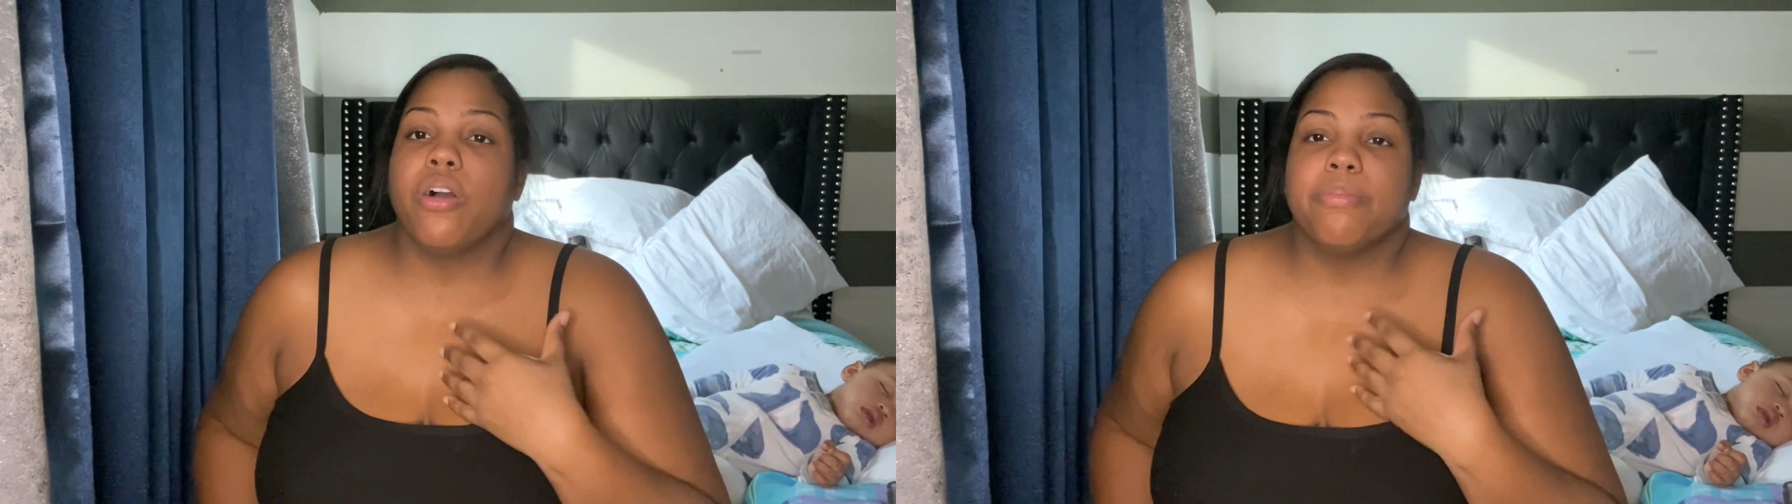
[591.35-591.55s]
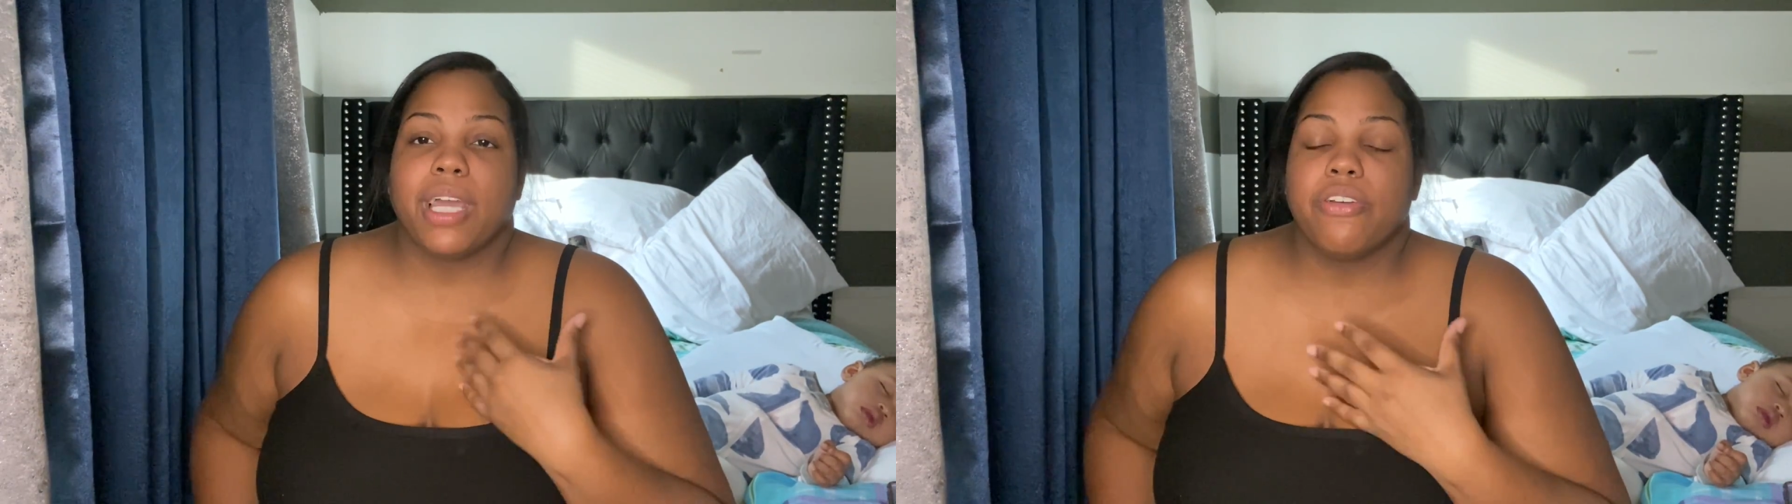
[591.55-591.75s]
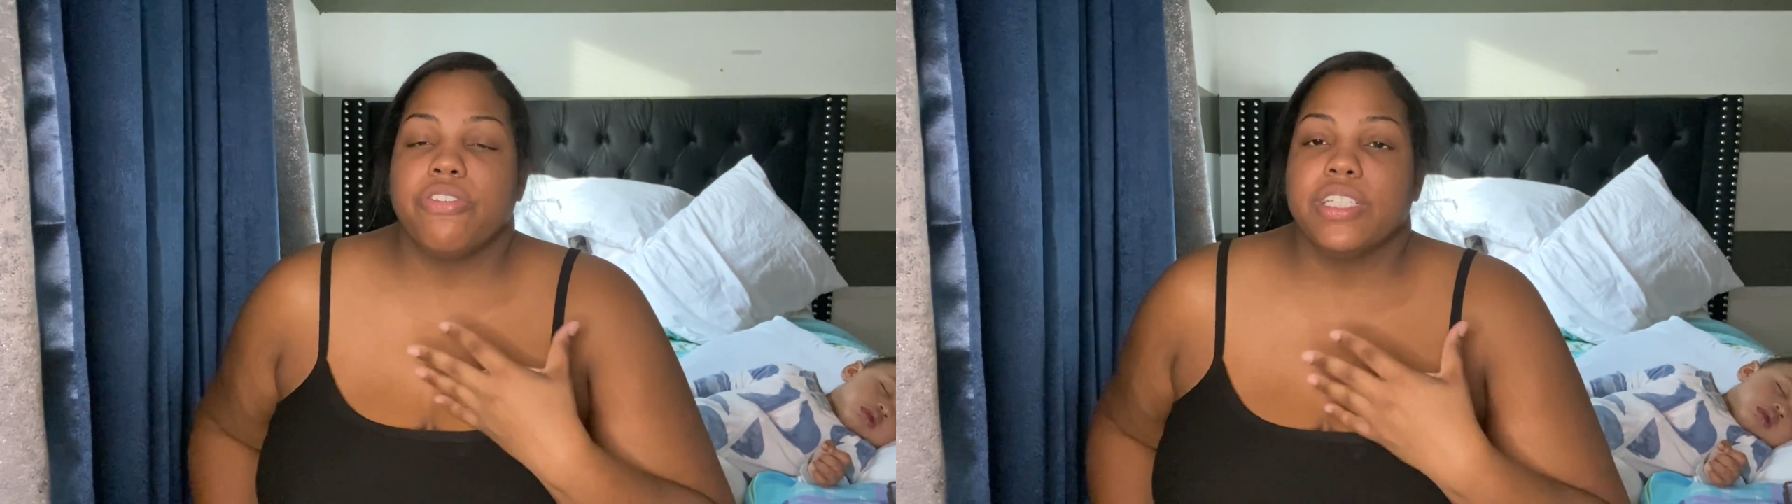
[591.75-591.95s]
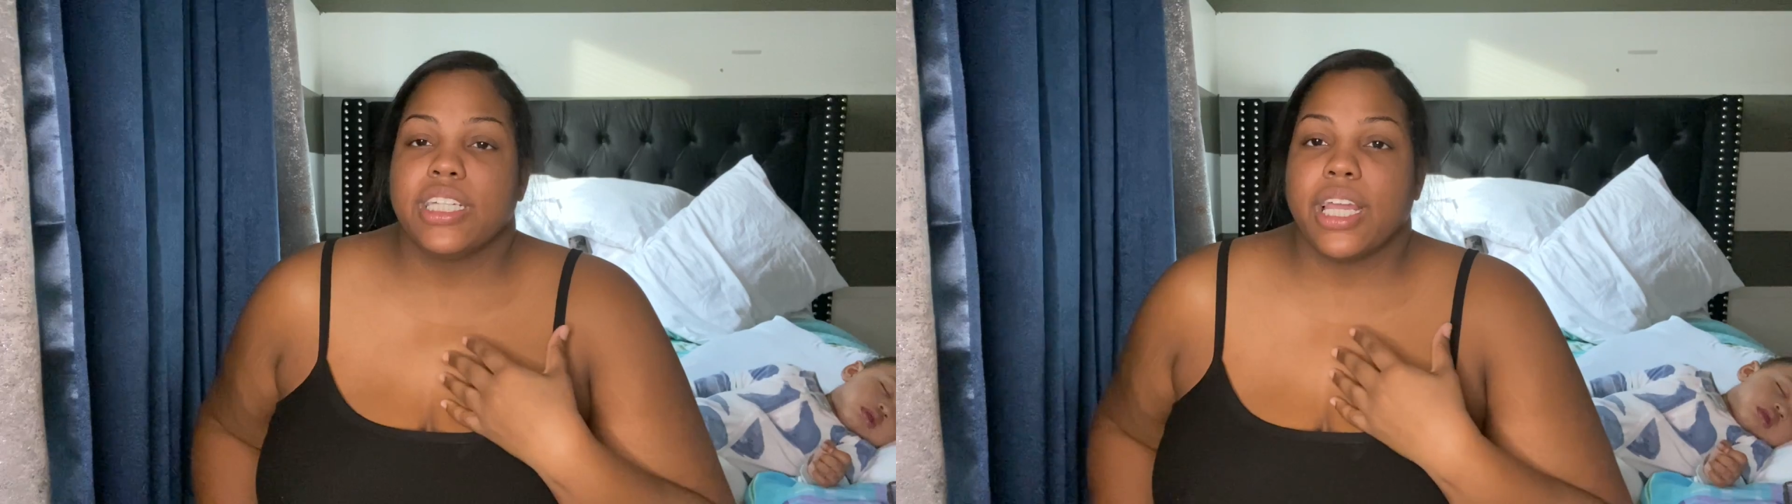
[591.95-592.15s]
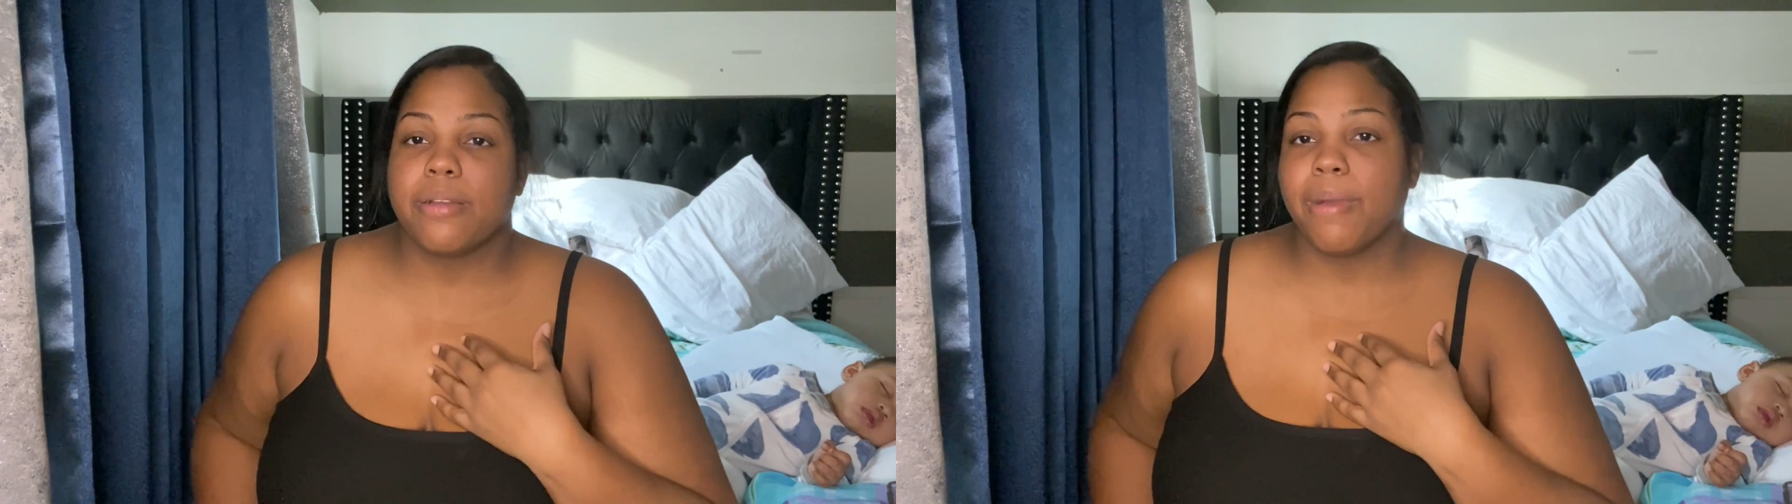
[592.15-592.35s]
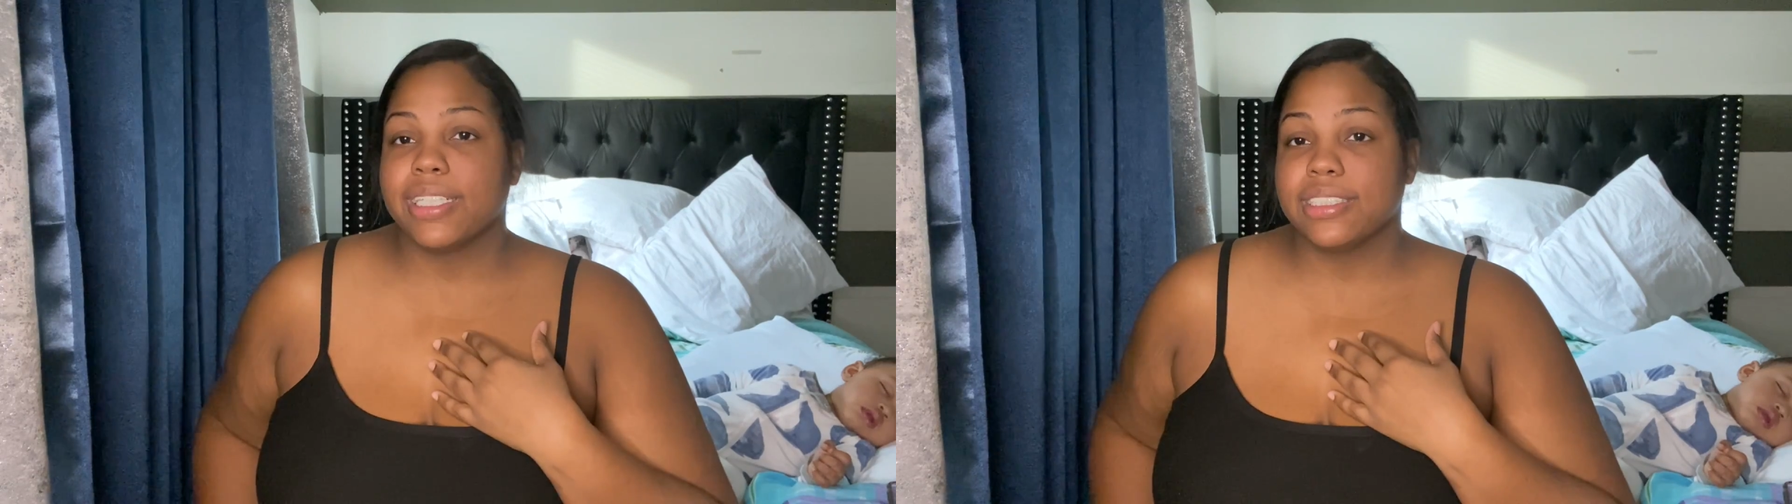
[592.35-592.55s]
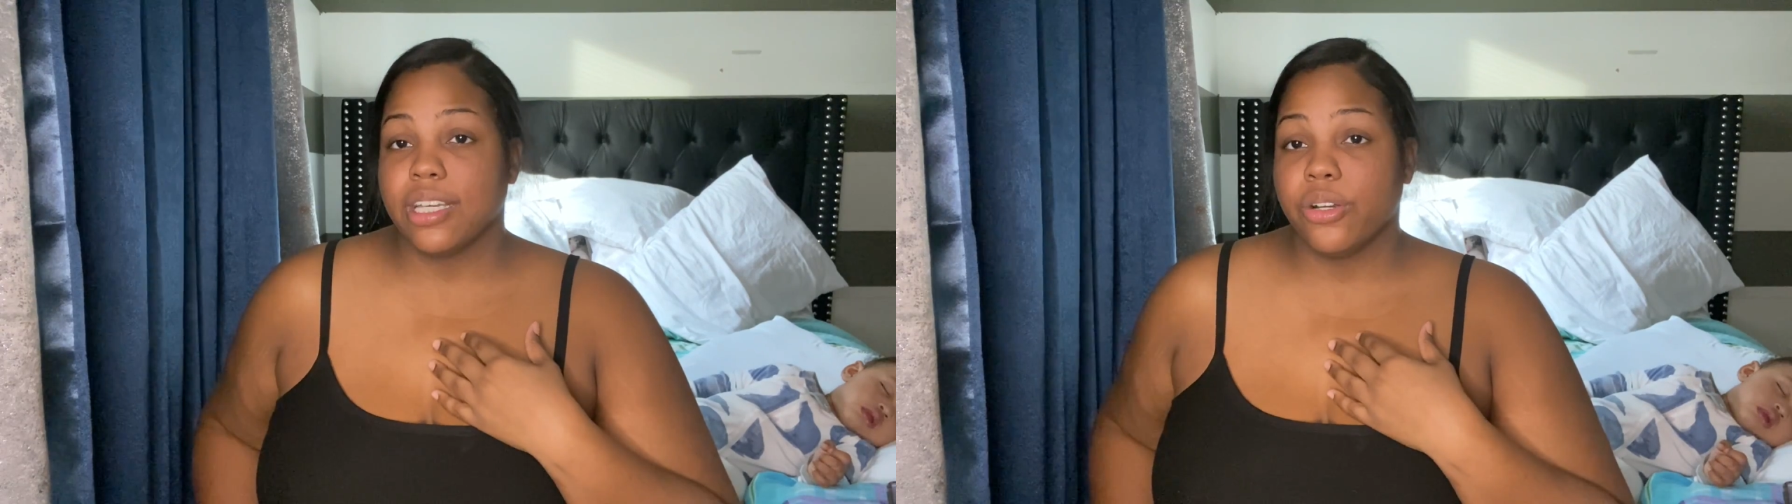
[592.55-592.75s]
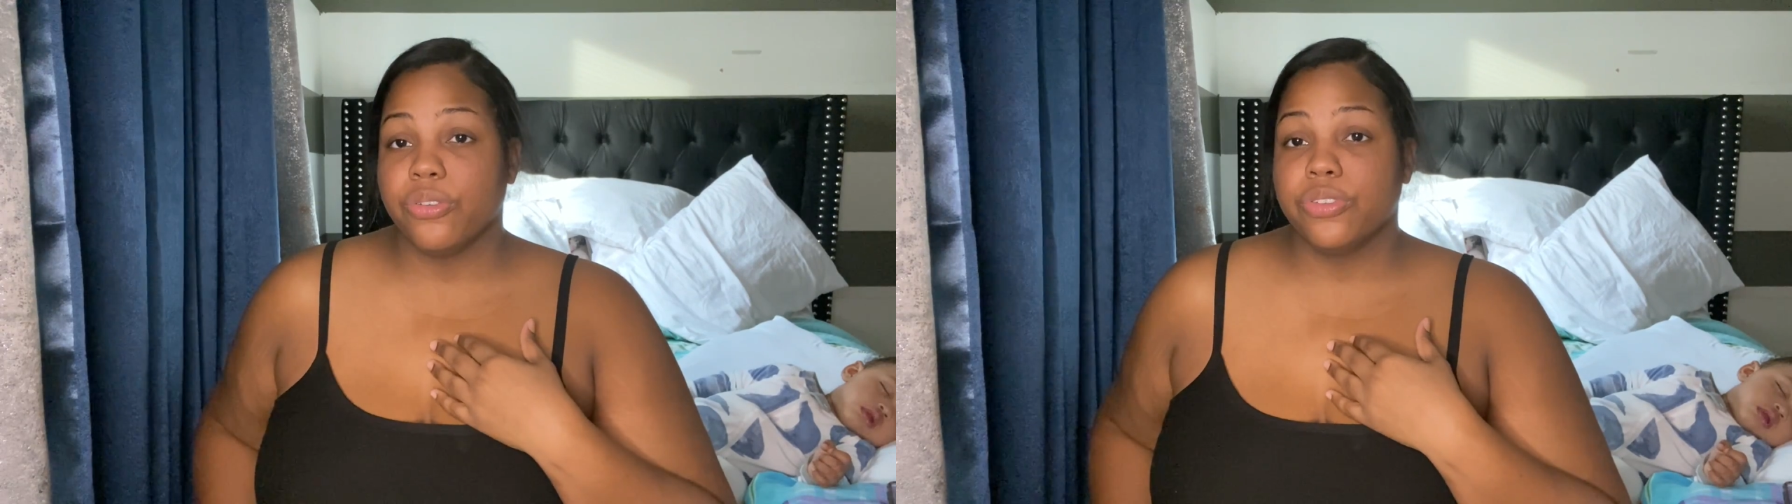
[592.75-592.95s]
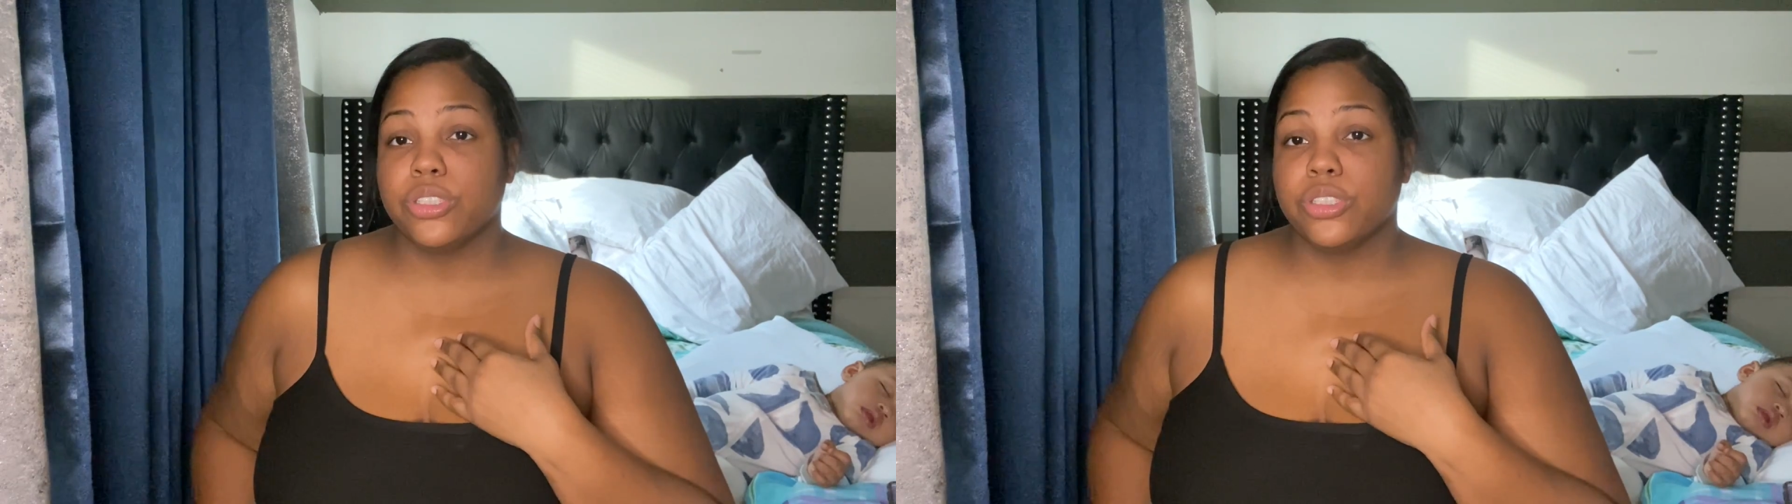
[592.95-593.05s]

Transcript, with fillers: I'm not feeling like myself.